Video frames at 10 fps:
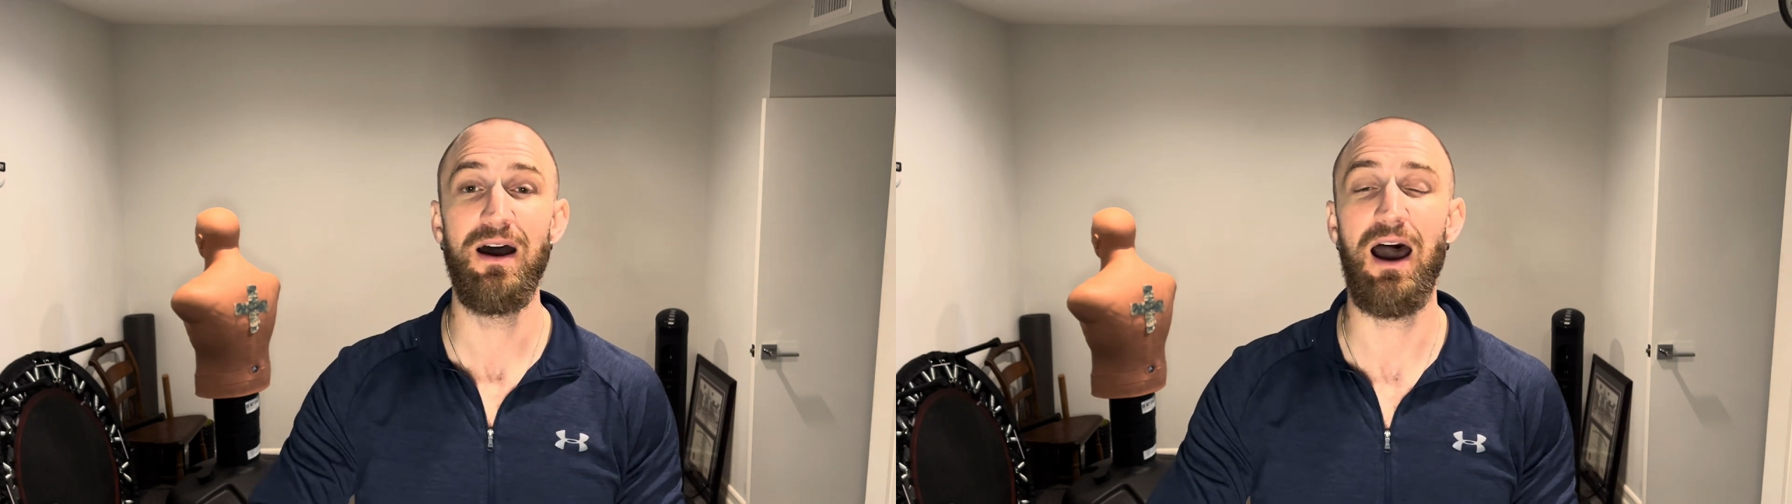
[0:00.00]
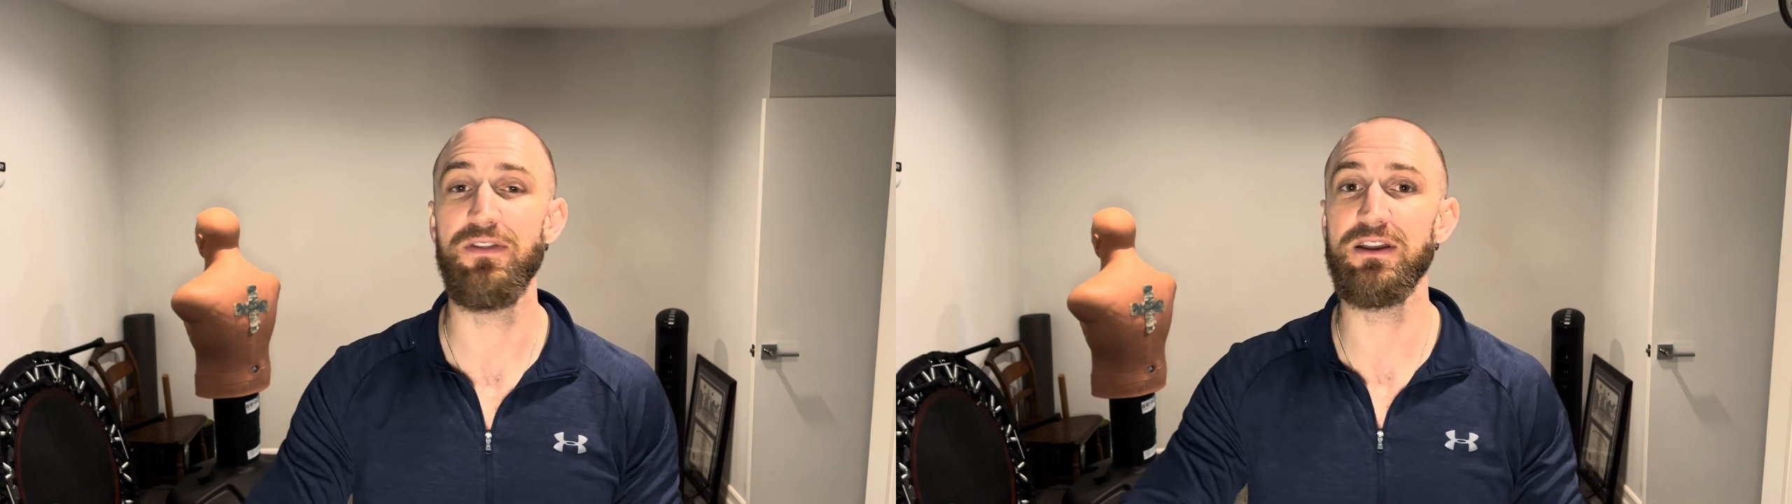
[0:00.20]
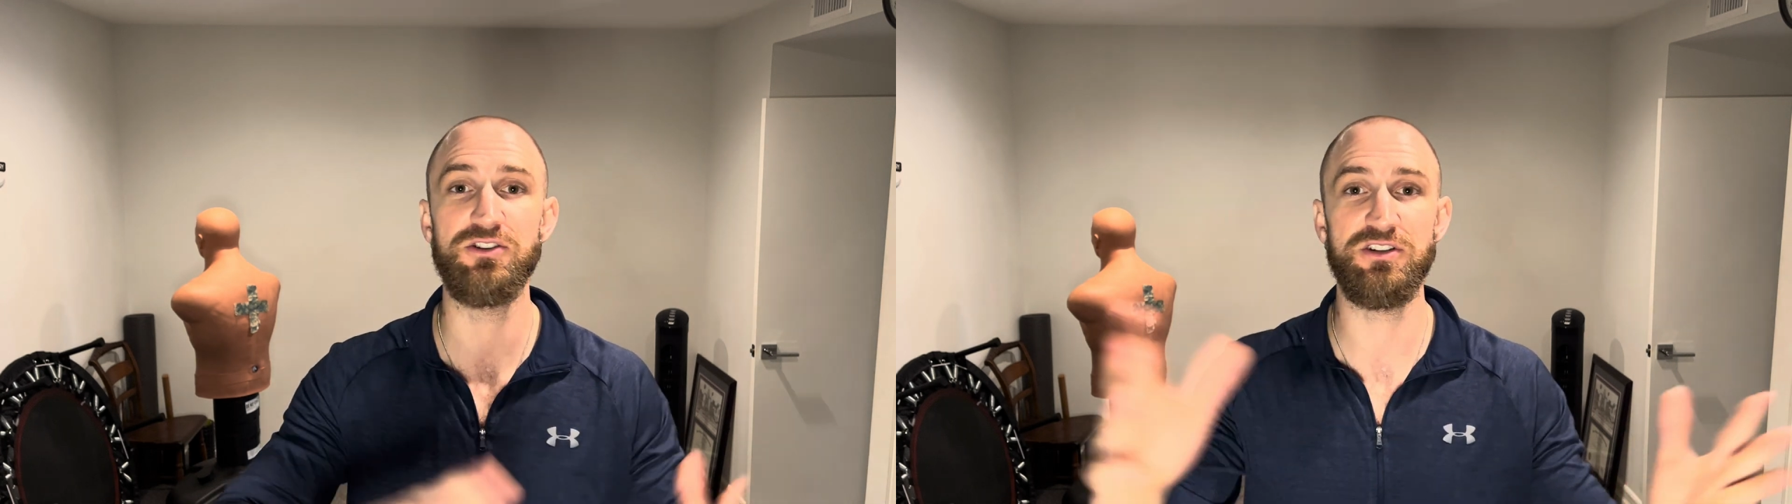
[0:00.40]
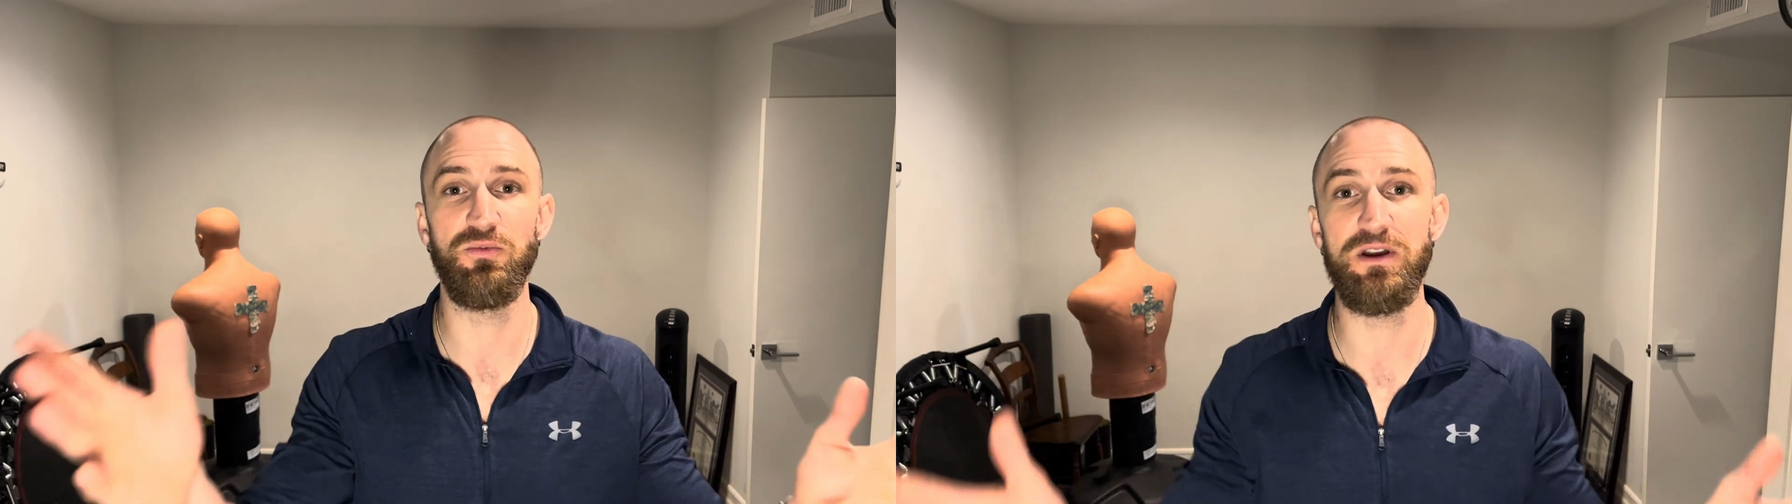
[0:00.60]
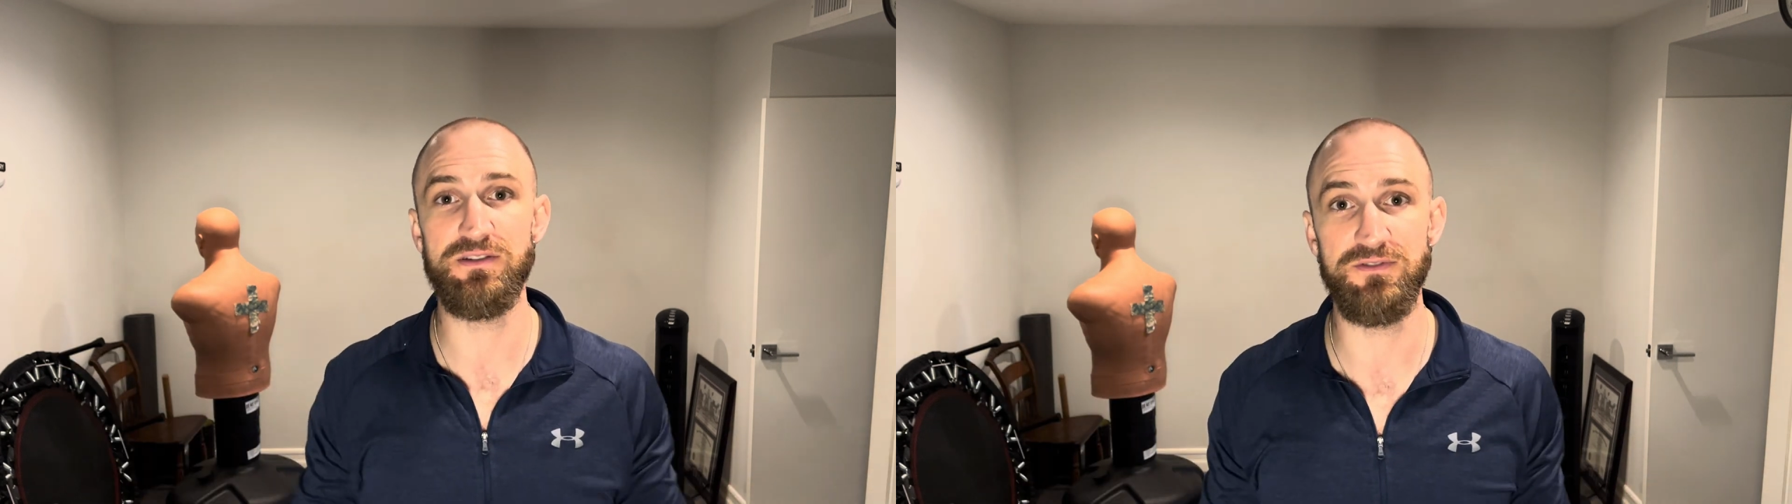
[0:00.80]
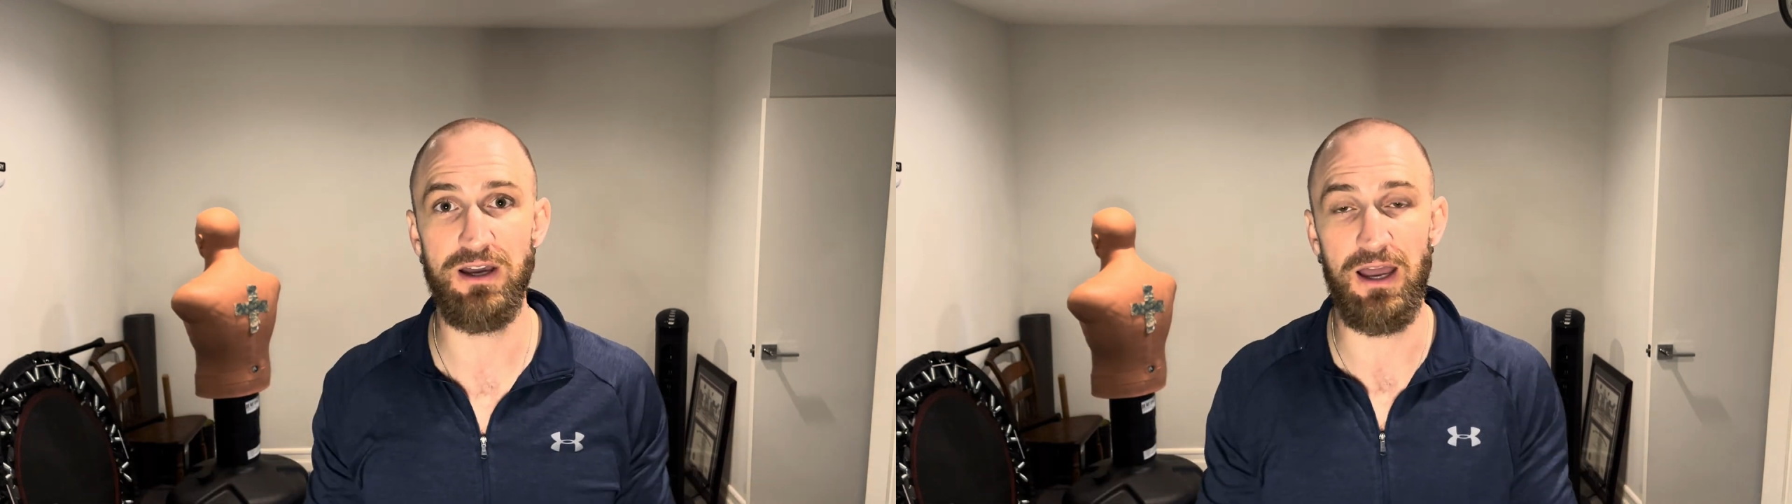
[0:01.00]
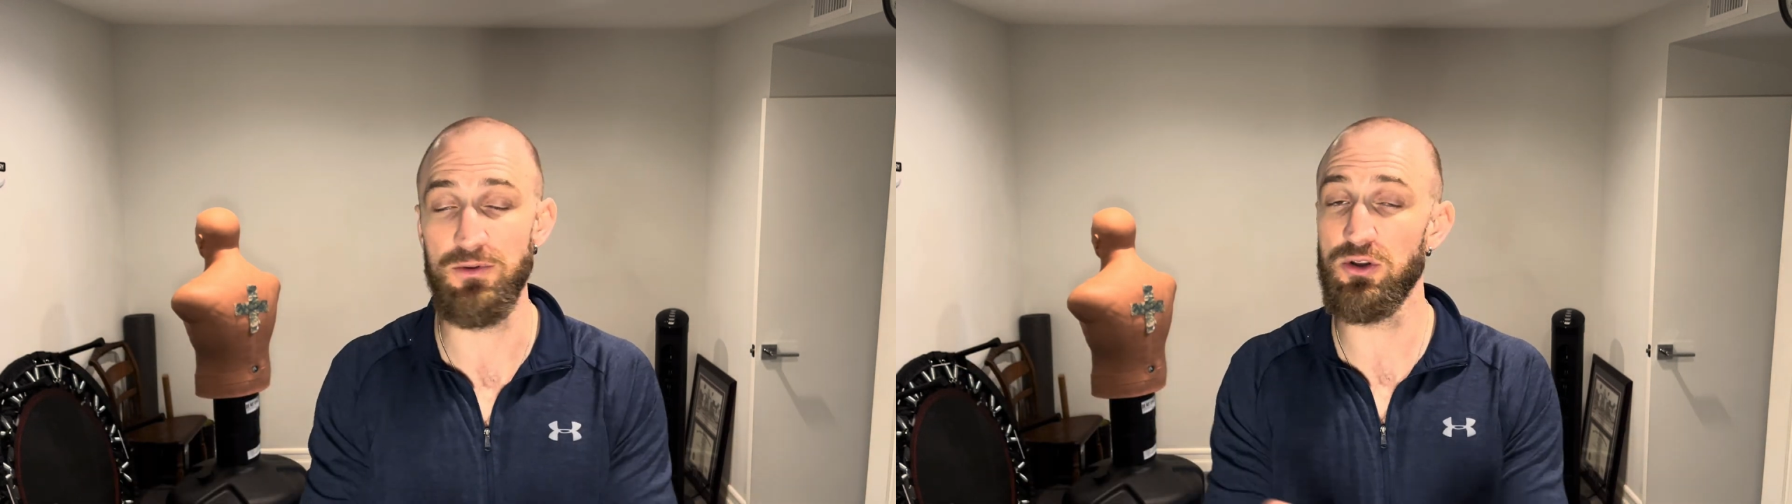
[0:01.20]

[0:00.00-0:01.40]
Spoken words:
I think it's just a waste of time.